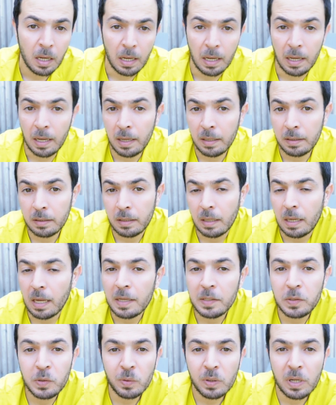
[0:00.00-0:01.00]
And
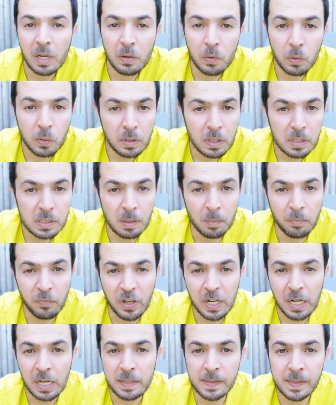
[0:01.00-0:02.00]
as you can notice, I'm
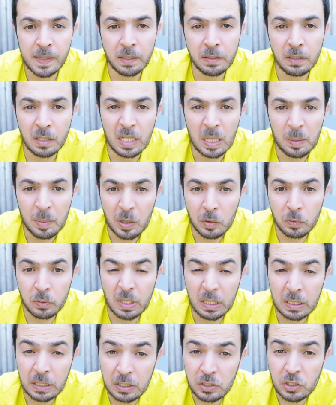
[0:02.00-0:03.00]
very excited about
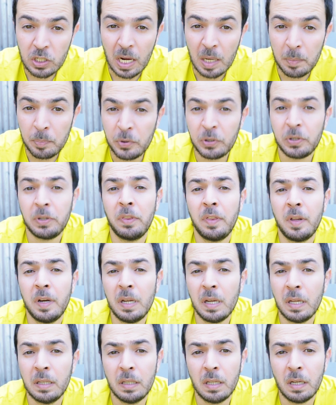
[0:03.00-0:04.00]
the DJI Pocket
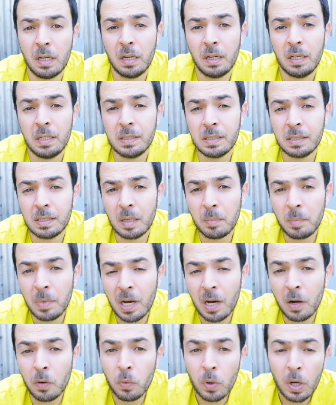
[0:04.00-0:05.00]
3 and I
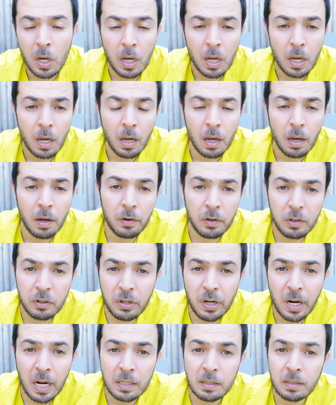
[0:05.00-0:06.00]
somehow
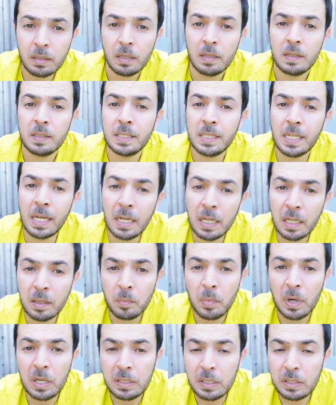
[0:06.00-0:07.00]
regret selling
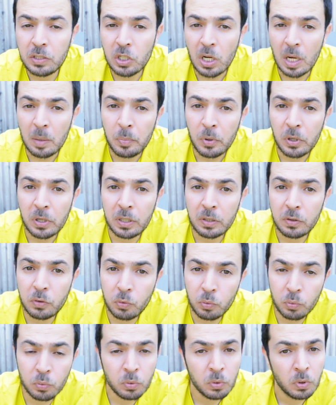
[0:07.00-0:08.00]
my DJI Pocket
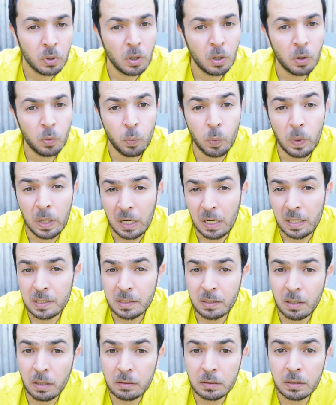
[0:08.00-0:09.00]
2 when
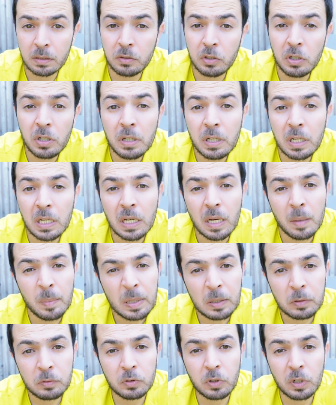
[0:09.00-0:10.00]
started hearing
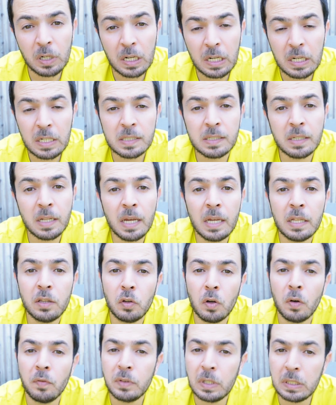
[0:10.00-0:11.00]
about the release
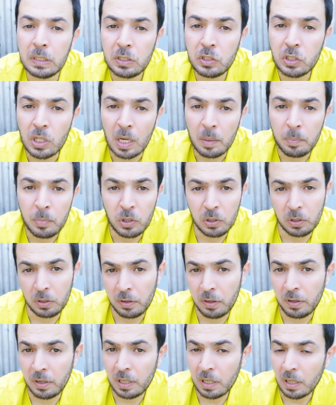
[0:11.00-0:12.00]
date of the DJI
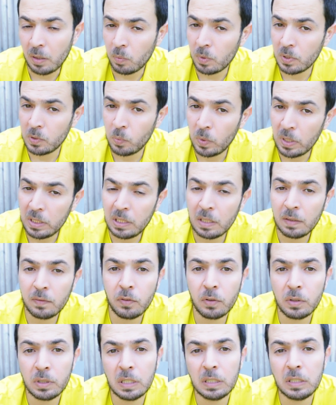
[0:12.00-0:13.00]
Pocket 3 I was waiting
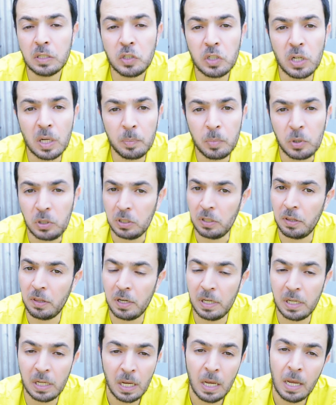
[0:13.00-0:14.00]
for the DJI Pocket
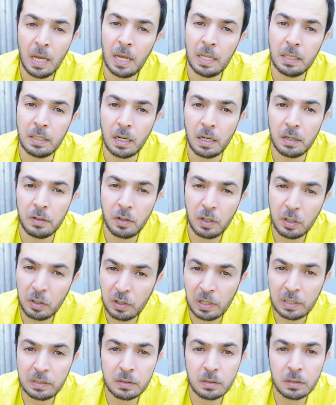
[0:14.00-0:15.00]
3 and I
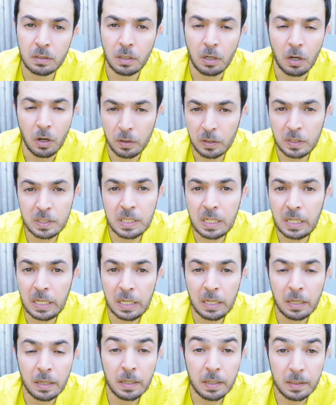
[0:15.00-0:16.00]
regret
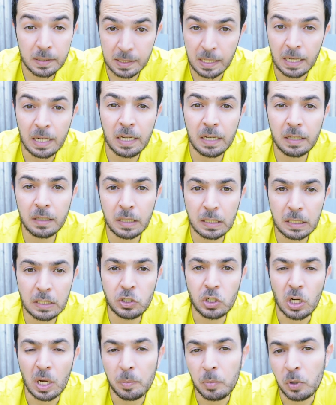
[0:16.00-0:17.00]
honestly selling the
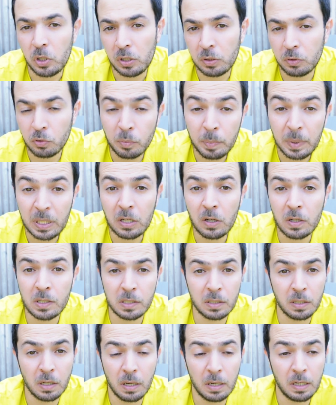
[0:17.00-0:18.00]
DJI Pocket 2
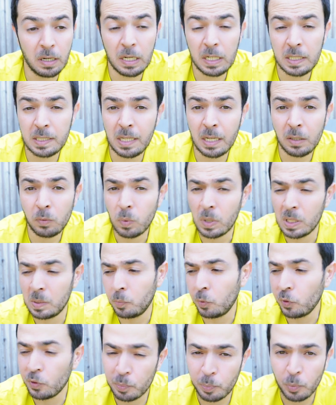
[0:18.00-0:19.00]
because the release date was
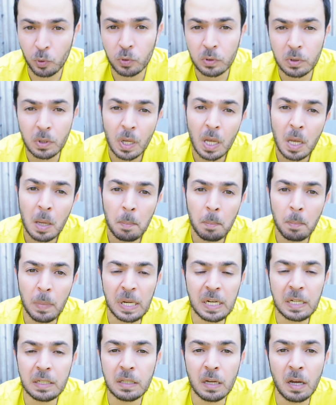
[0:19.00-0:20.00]
postponed
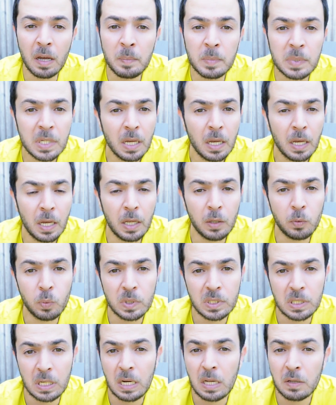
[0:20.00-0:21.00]
many times it
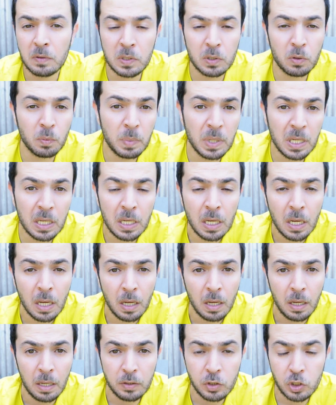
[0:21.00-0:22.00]
was announced to be
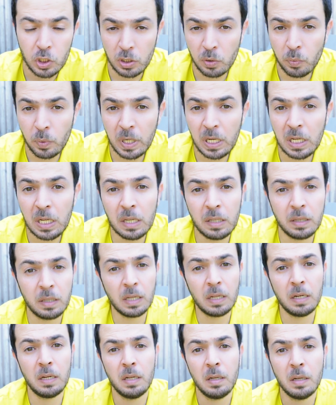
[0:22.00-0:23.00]
in January and
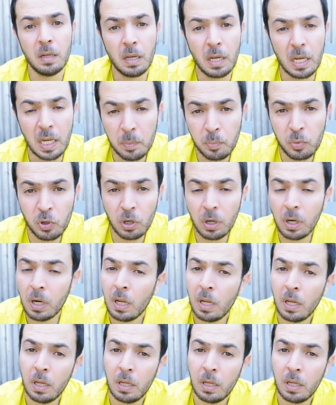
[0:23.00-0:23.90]
then in April